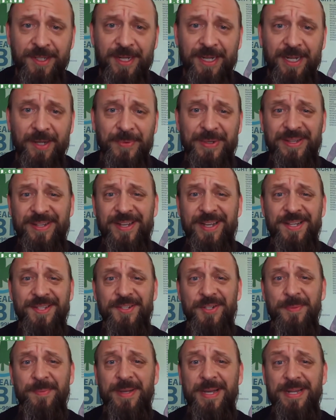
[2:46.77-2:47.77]
Uh, we
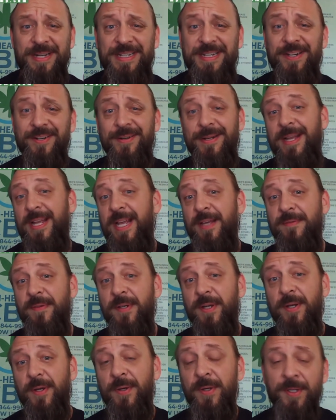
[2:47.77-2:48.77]
lost her about a year and a half
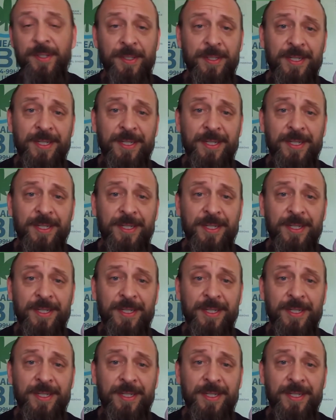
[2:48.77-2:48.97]
ago.